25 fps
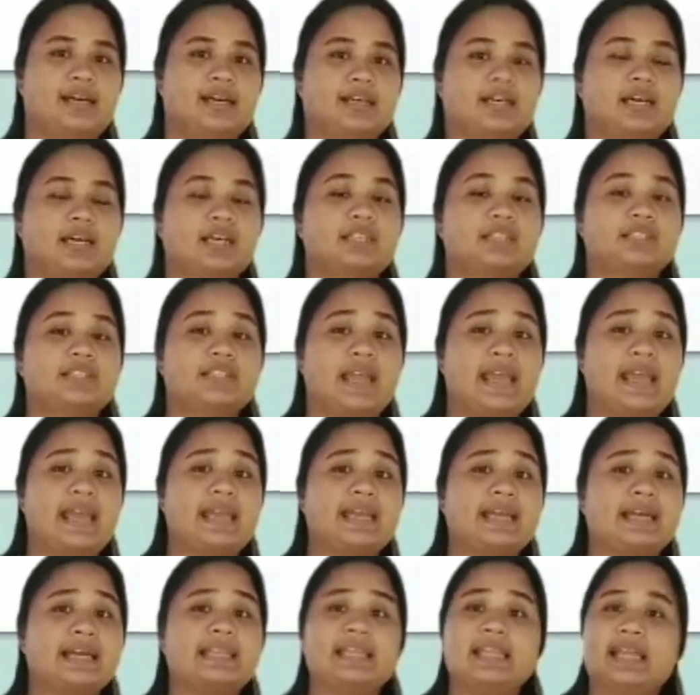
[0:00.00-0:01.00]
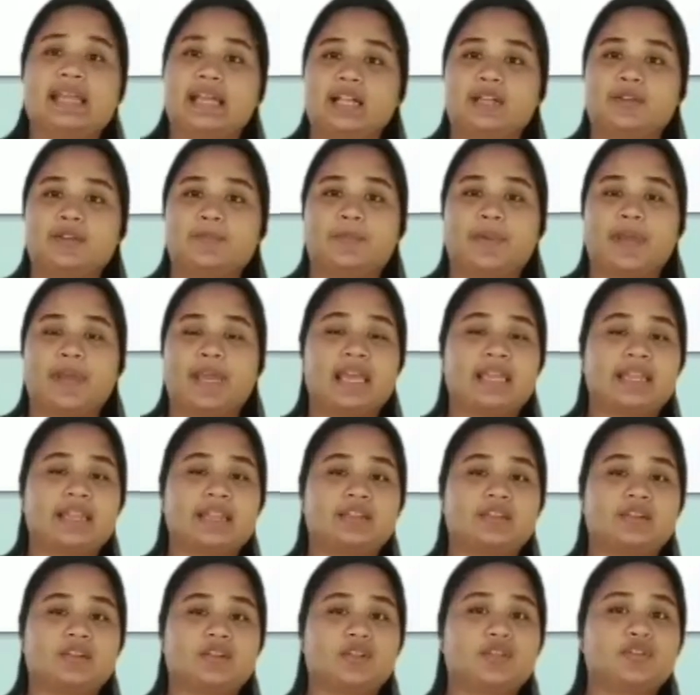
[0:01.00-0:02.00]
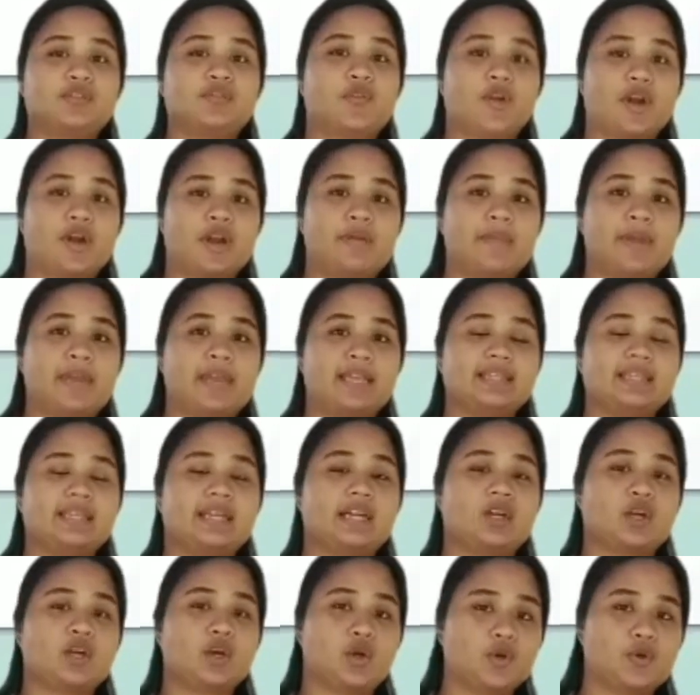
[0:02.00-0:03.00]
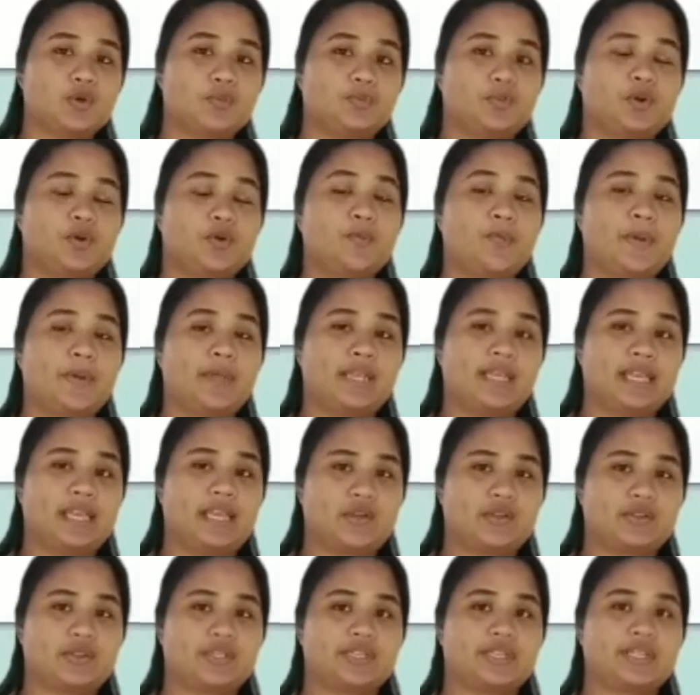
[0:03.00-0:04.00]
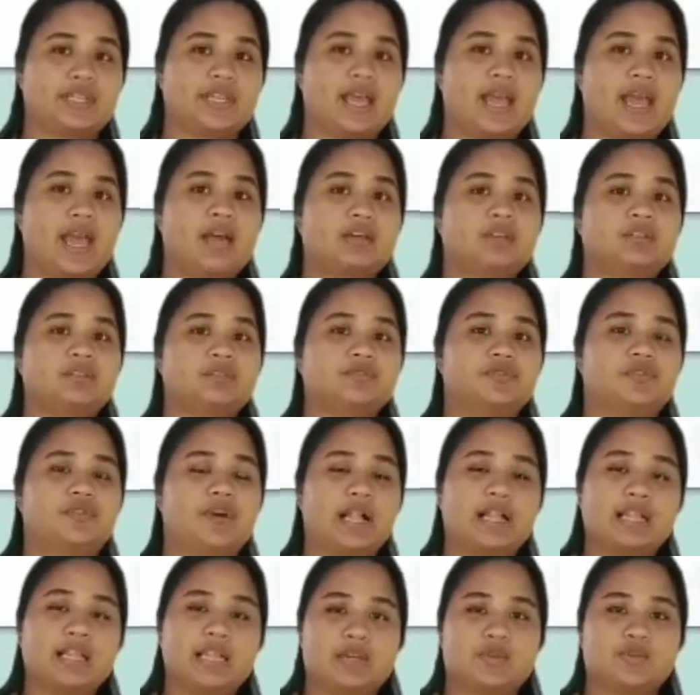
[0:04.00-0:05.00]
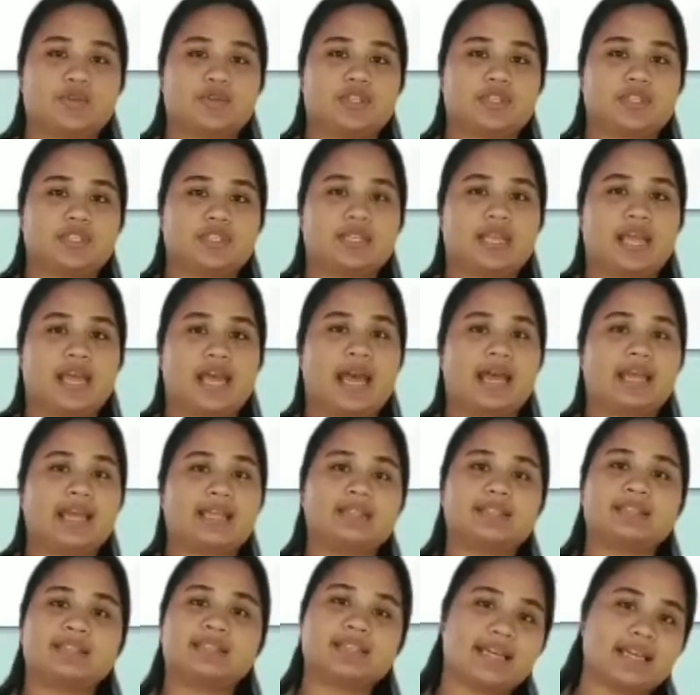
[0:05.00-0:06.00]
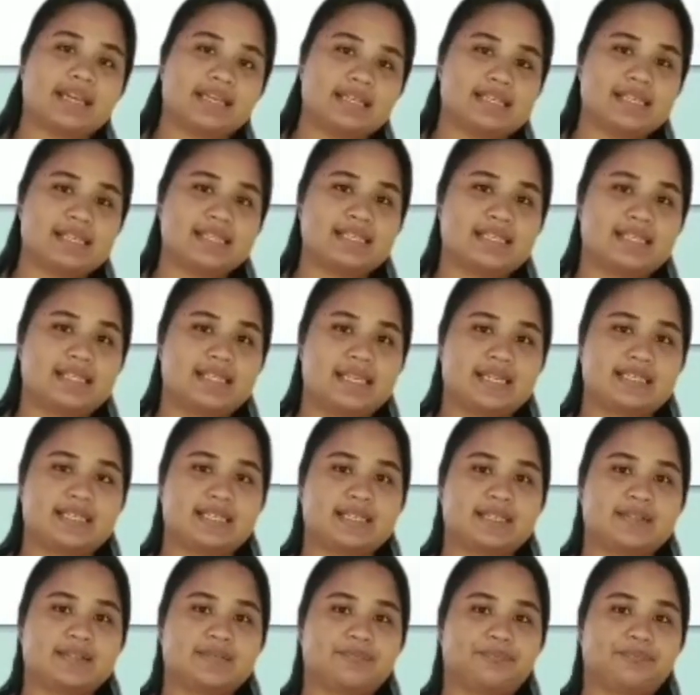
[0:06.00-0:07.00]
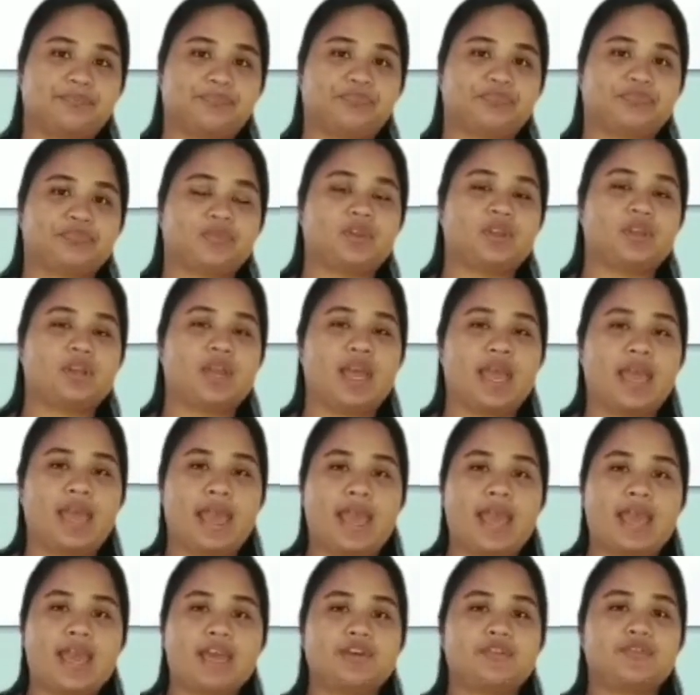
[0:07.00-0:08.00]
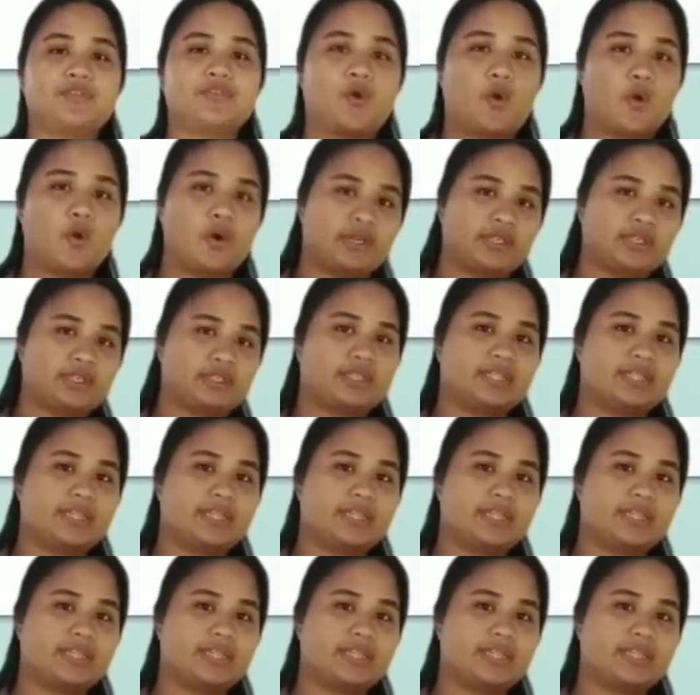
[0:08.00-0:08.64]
They can help in confirming the group opinions, values, and tendencies. Fourth,